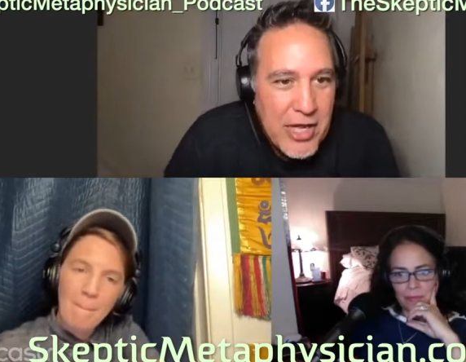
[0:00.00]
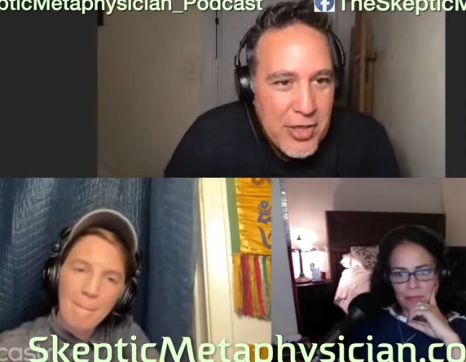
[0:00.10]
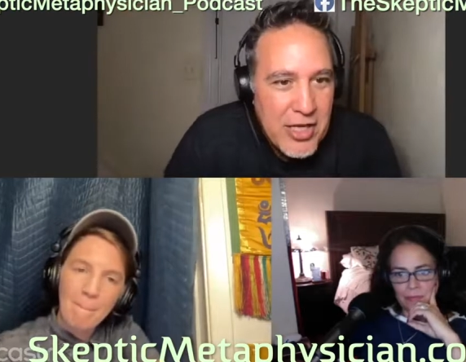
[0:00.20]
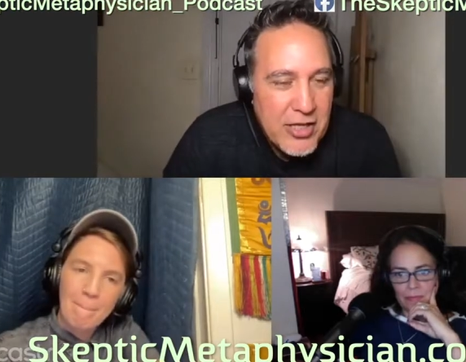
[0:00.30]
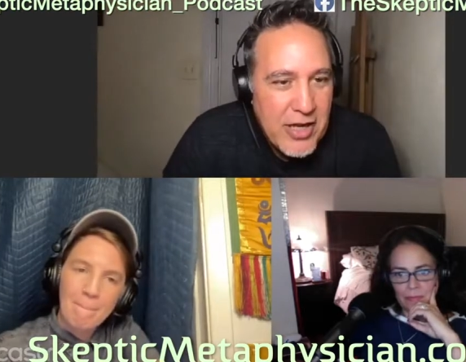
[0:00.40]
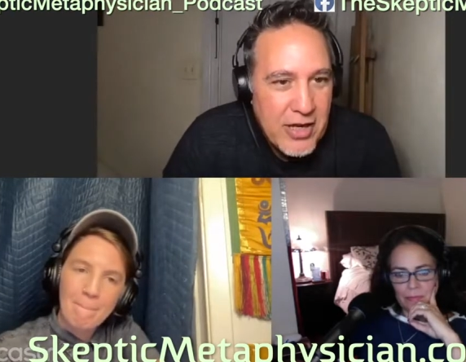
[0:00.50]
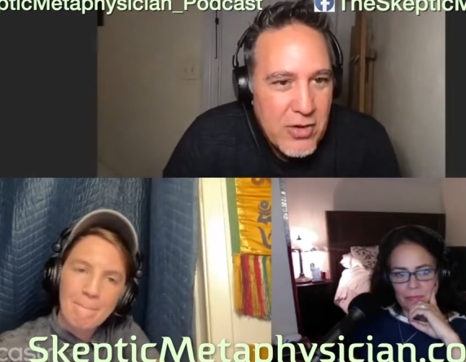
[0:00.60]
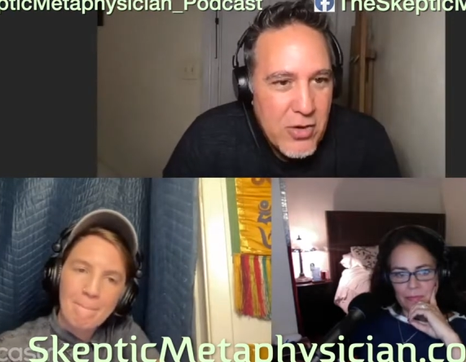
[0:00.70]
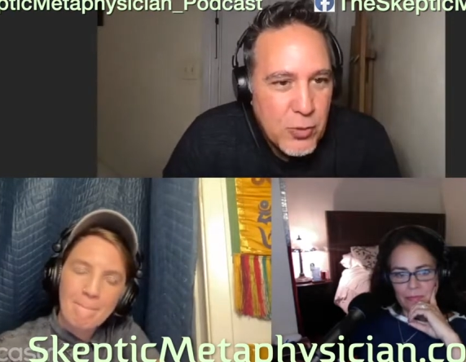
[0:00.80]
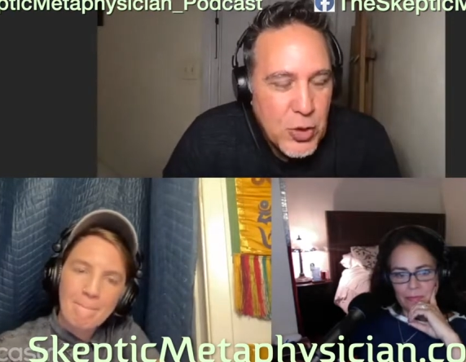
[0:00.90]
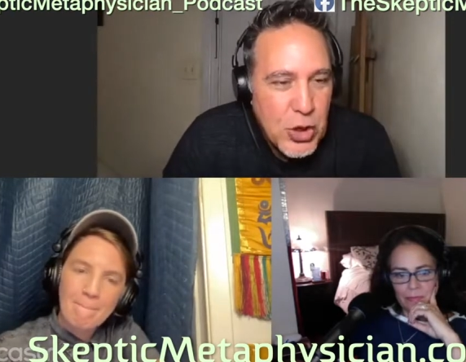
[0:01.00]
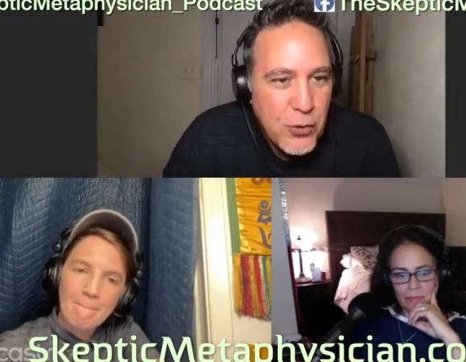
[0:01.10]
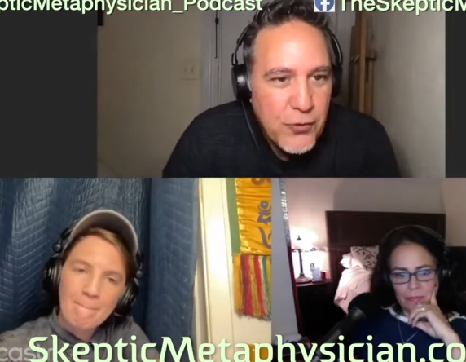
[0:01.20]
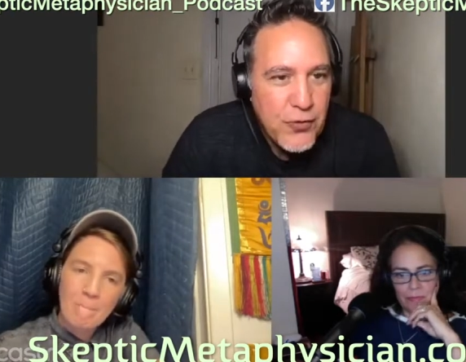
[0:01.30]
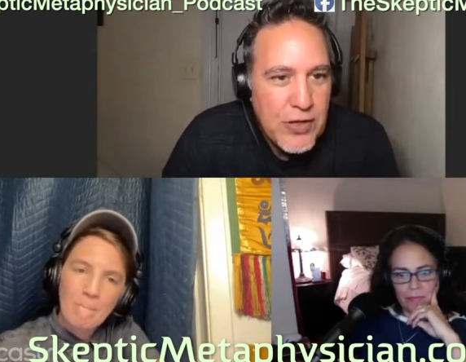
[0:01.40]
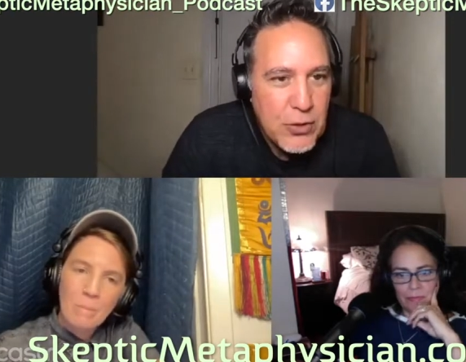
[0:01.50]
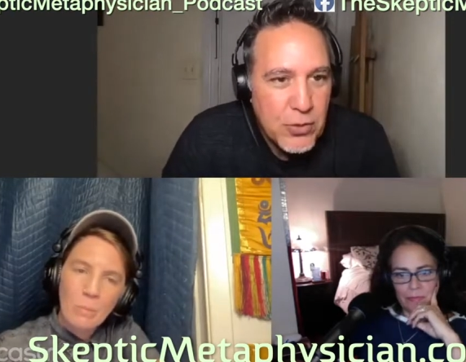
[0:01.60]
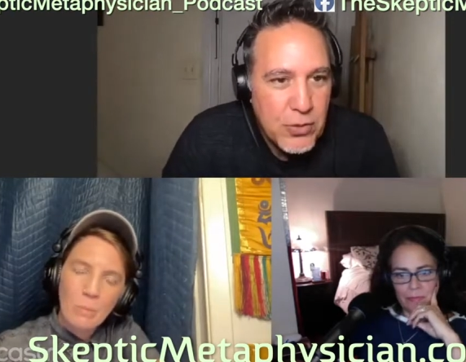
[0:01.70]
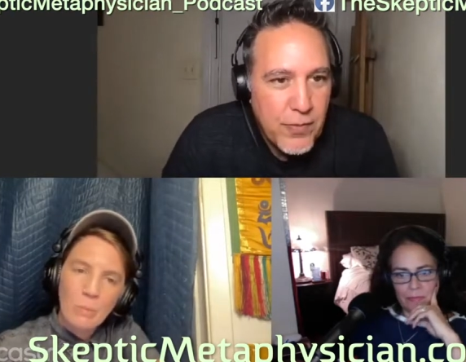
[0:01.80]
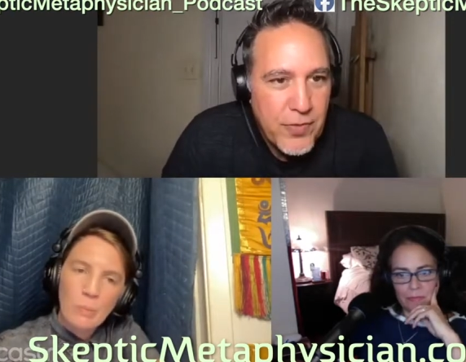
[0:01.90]
Speaker 1: but I think I don't know. Do you
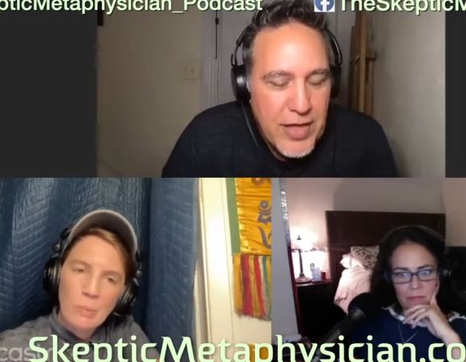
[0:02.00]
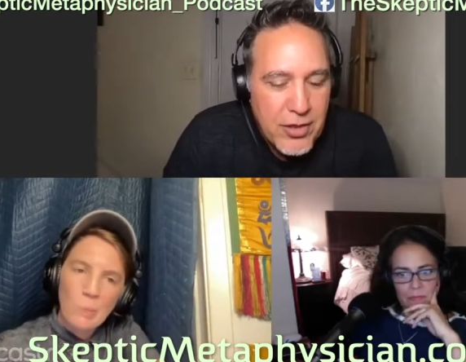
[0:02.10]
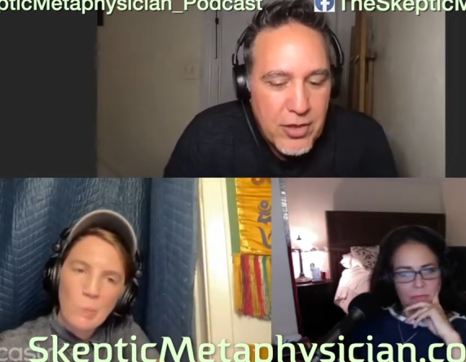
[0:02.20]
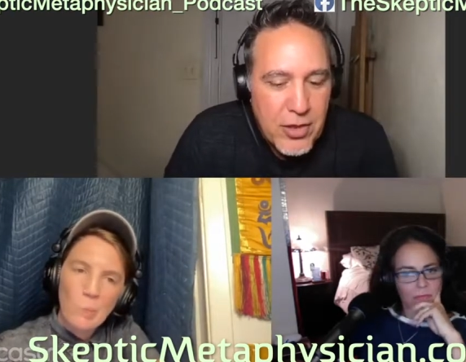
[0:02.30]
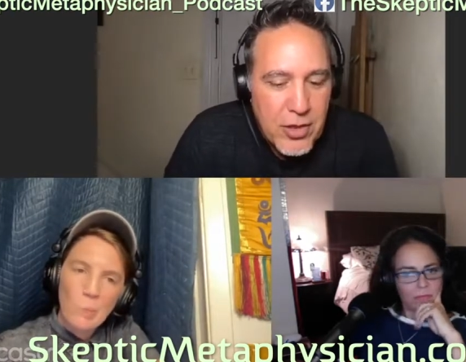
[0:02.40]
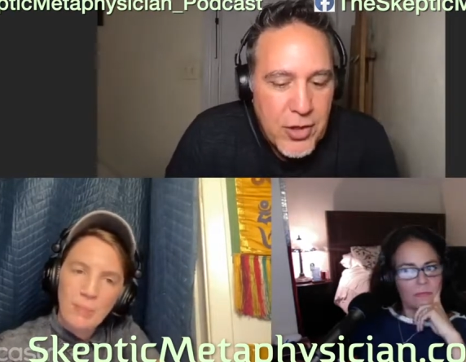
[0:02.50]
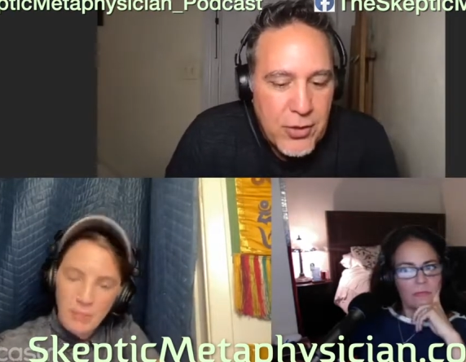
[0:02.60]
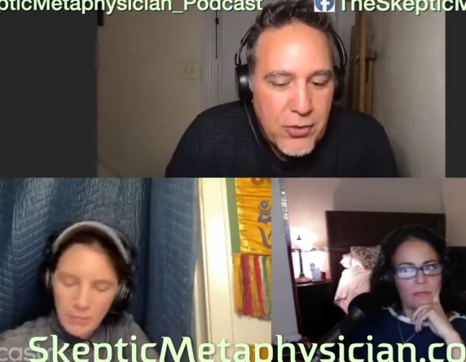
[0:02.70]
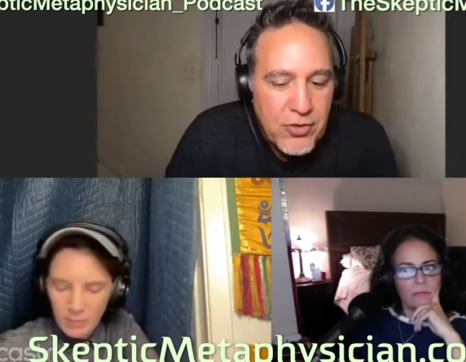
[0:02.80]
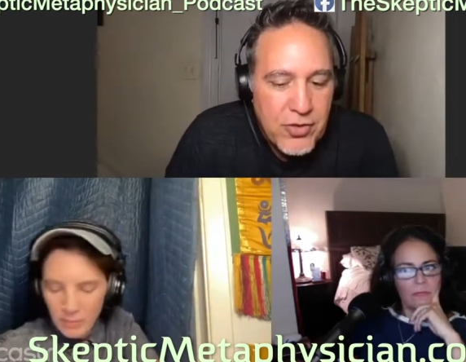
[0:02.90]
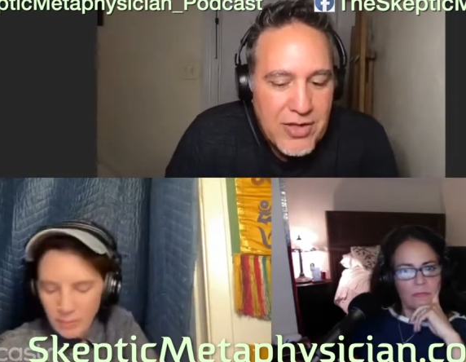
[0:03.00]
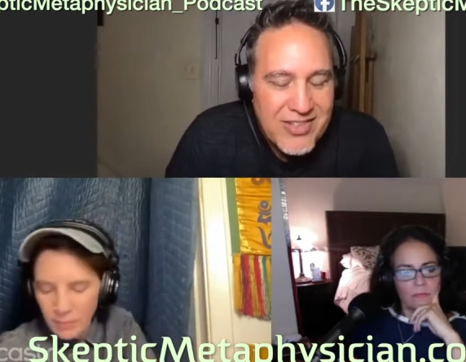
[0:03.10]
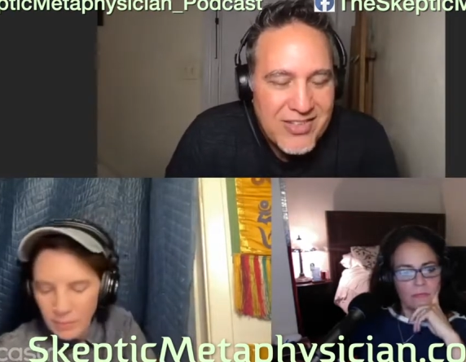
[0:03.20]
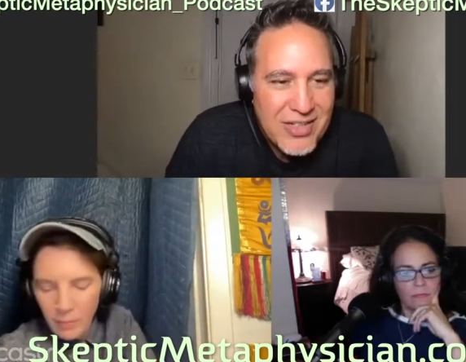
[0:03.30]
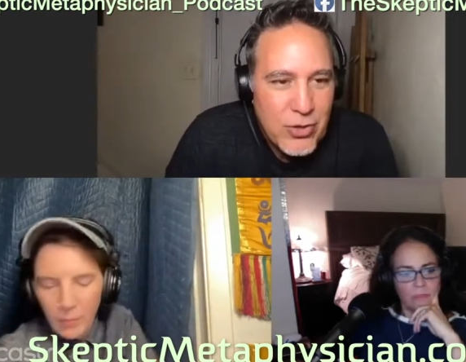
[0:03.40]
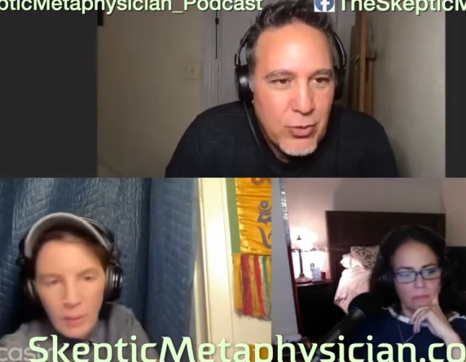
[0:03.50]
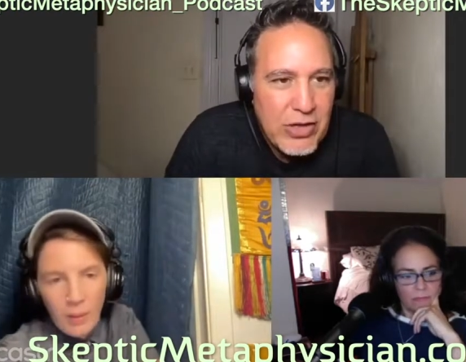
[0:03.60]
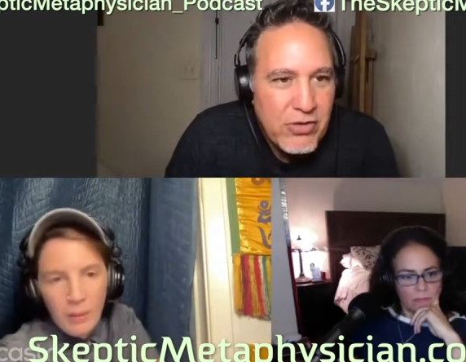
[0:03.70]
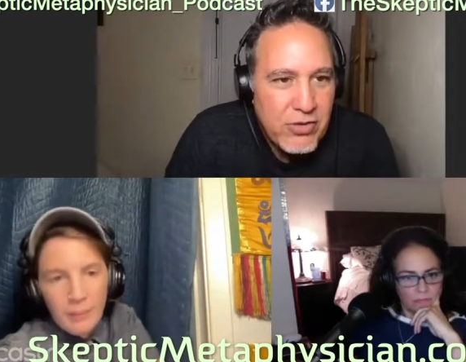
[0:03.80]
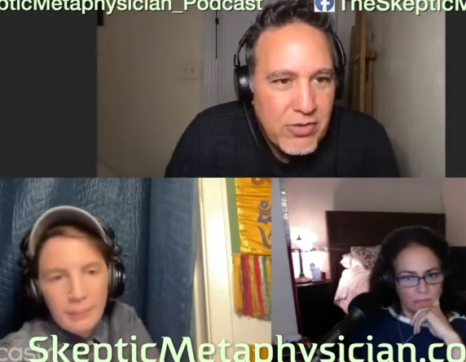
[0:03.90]
feel that there's an
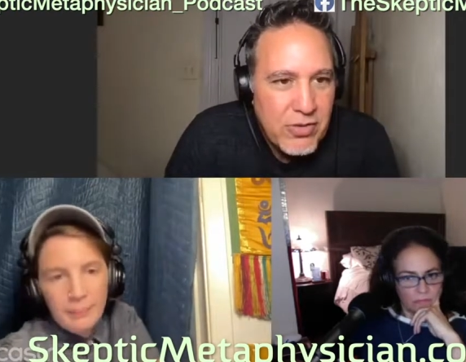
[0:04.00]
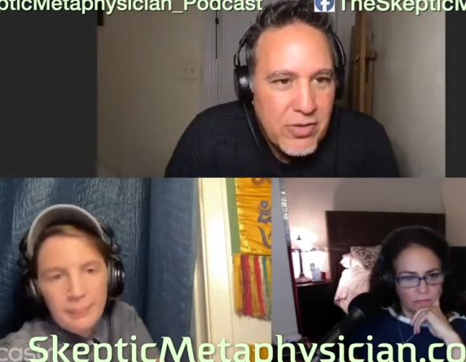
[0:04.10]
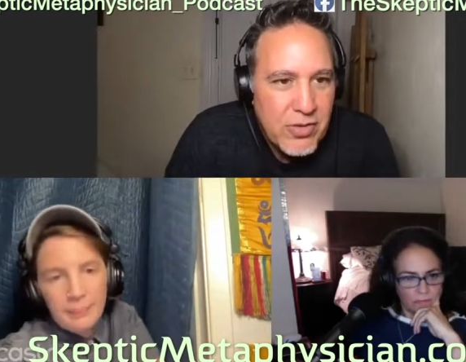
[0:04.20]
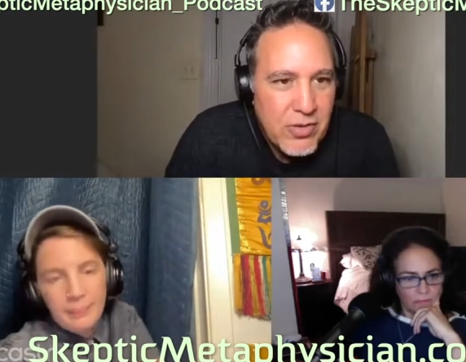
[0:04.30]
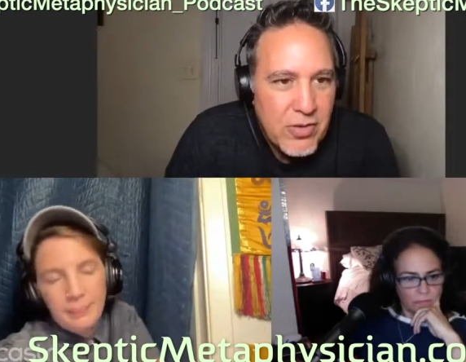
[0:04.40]
acceleration